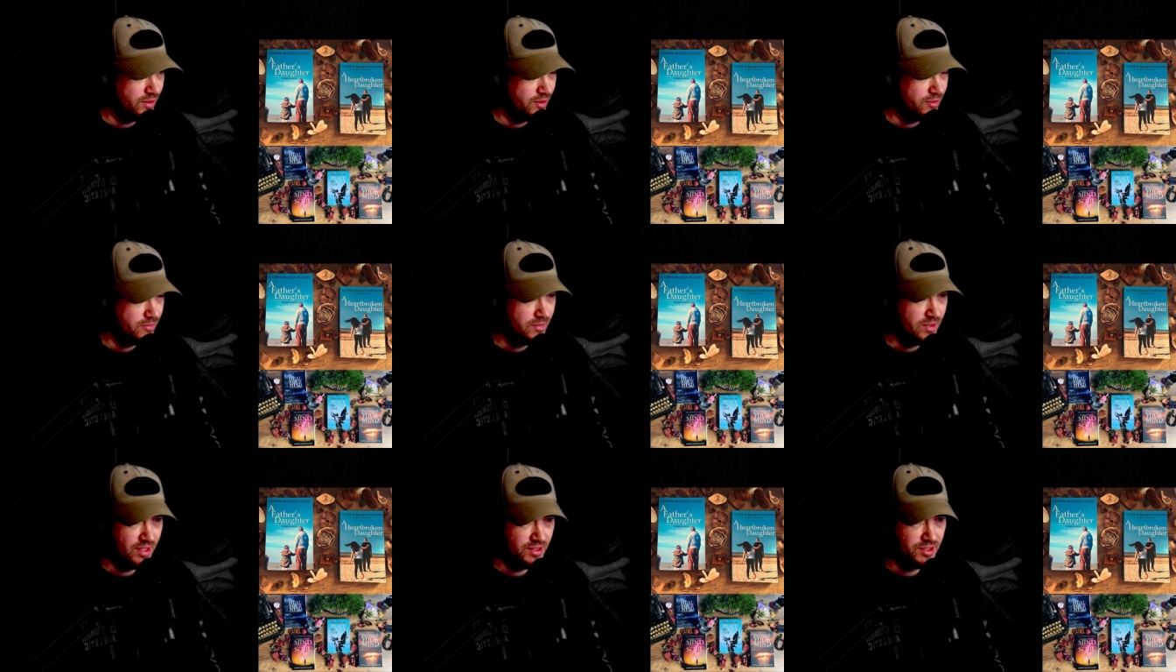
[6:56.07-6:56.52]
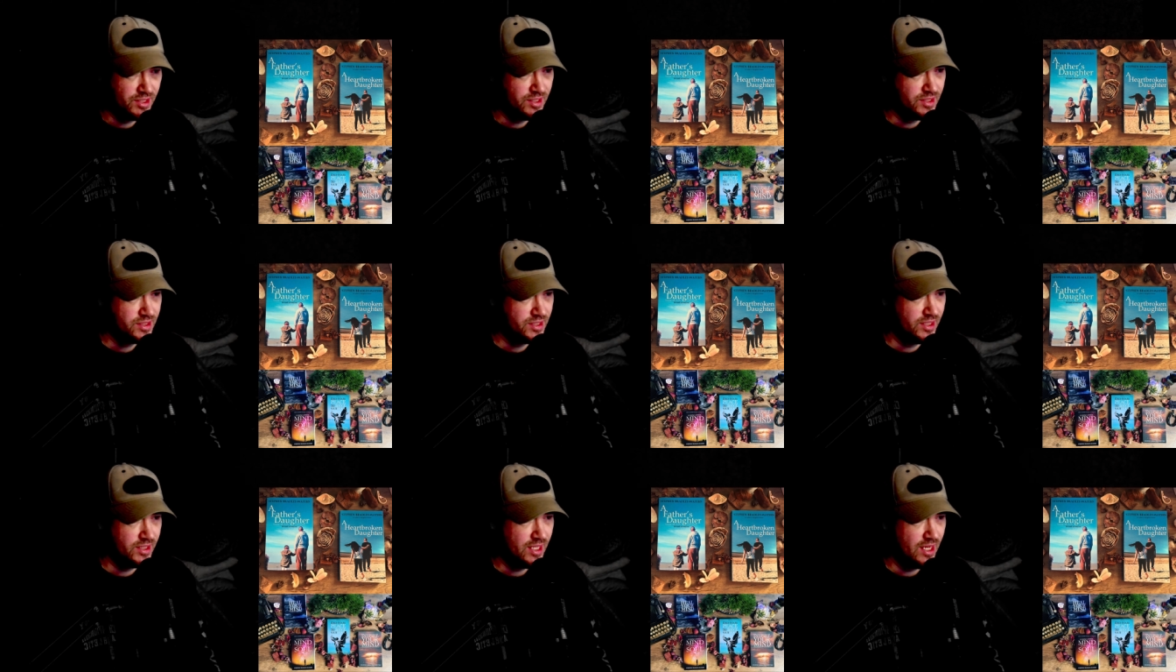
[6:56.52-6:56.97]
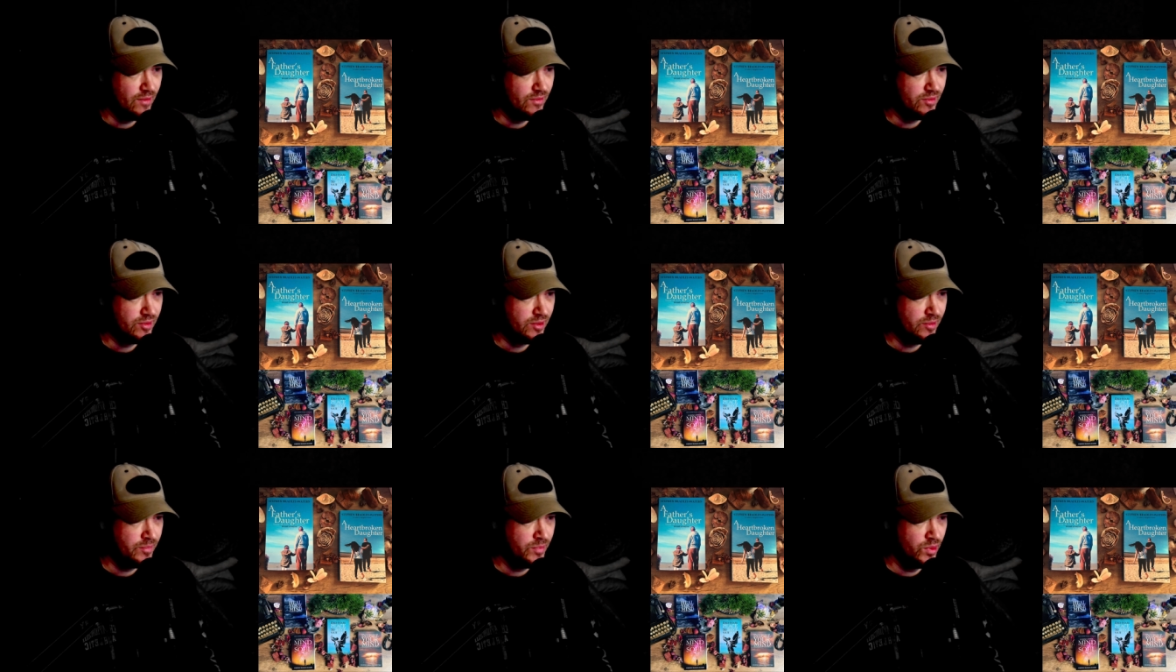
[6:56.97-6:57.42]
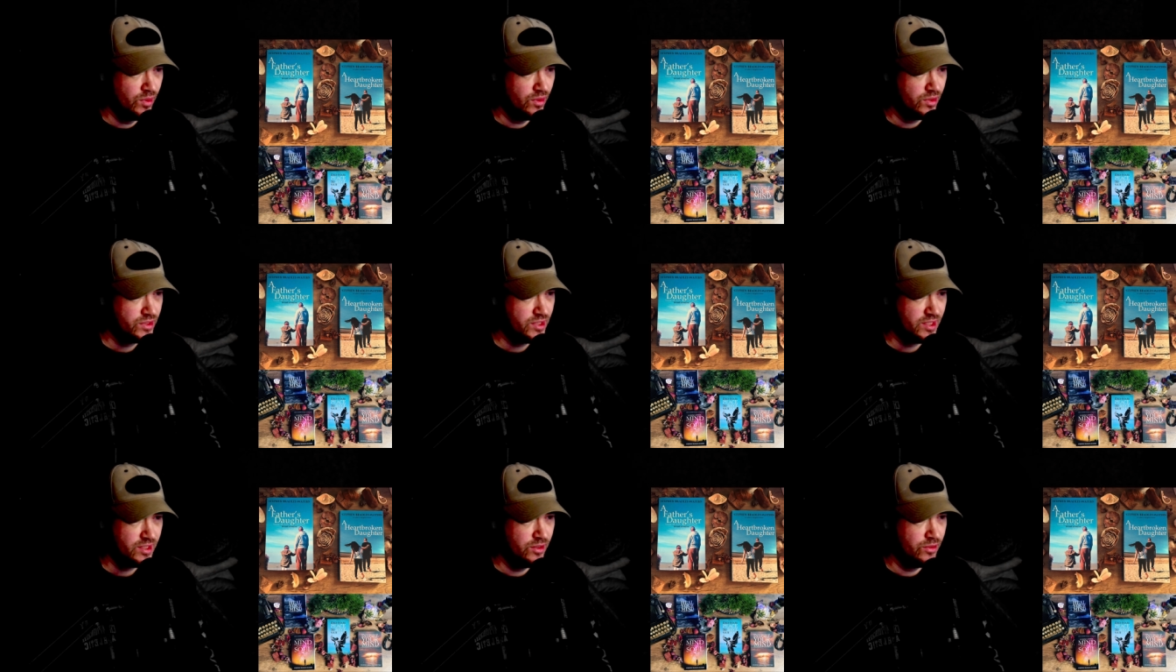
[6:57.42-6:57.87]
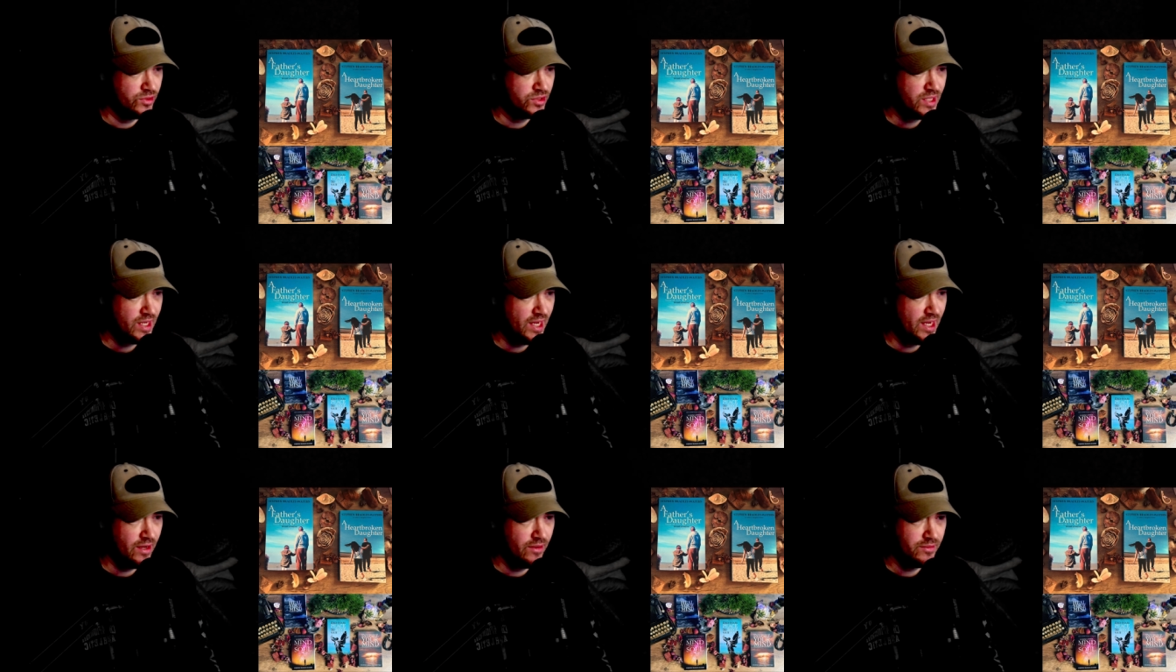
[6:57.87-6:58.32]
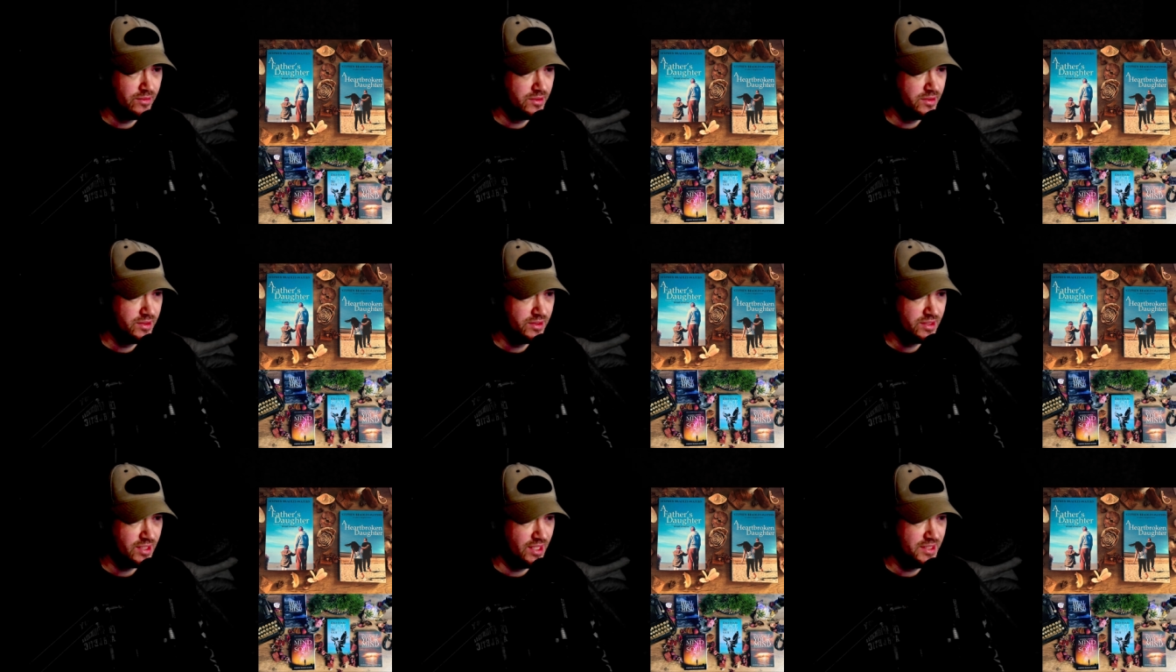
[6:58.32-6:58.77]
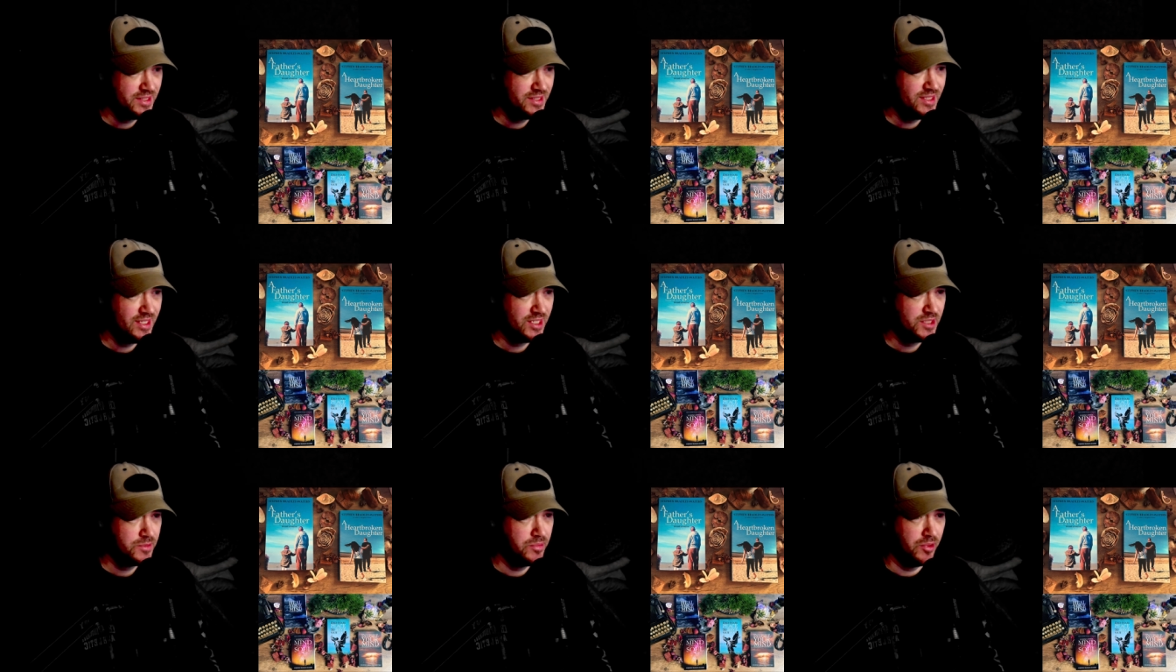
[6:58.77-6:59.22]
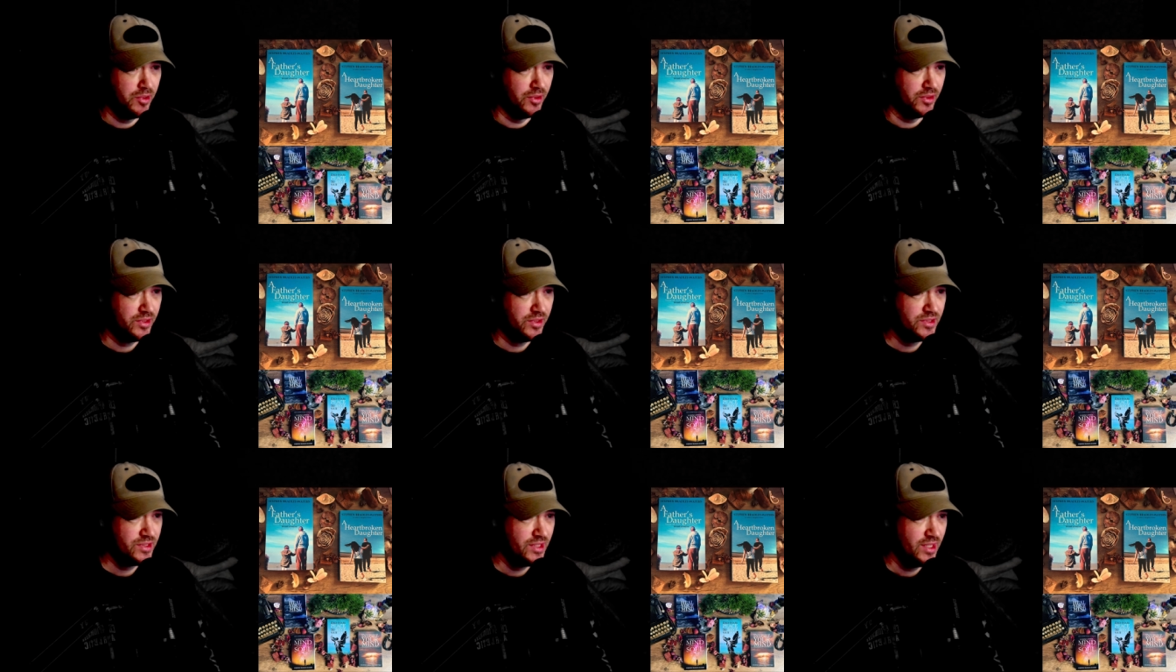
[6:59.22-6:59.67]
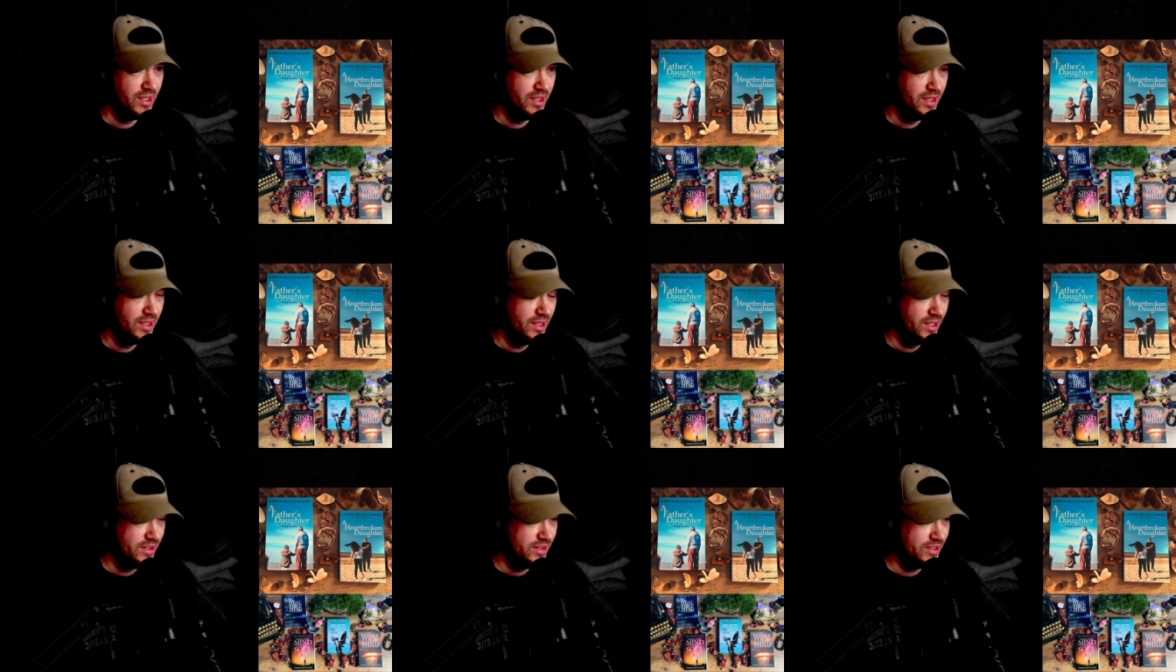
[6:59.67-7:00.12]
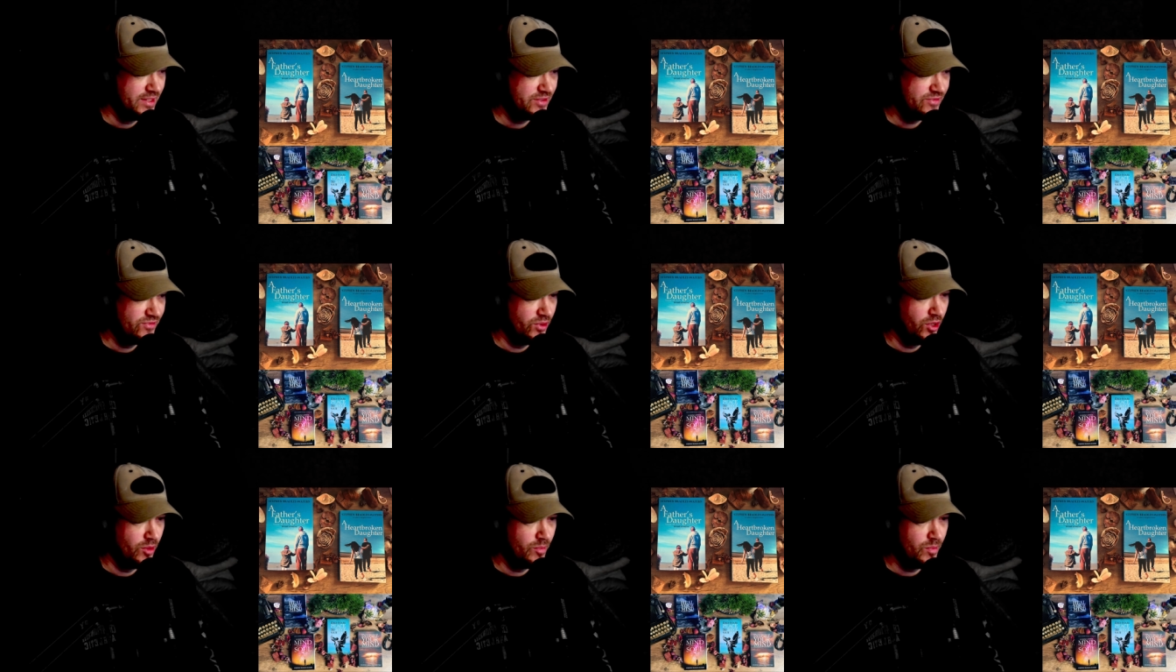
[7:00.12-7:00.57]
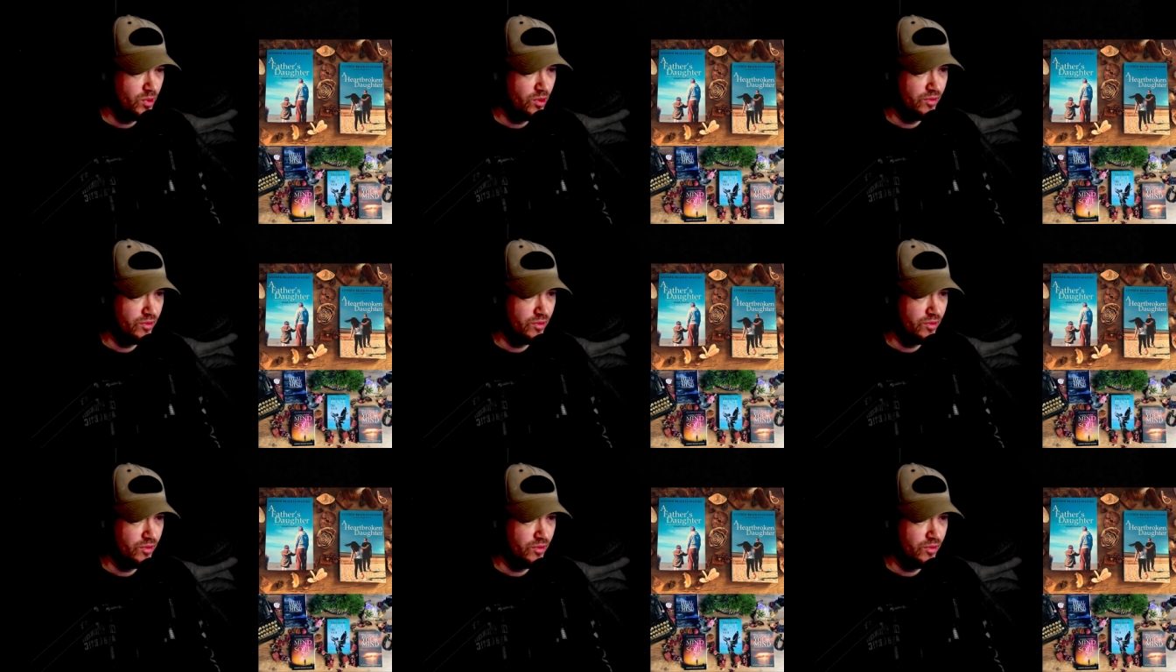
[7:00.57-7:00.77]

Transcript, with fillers: Um, as you can see there with the books, I lose count. It's like six books. There's four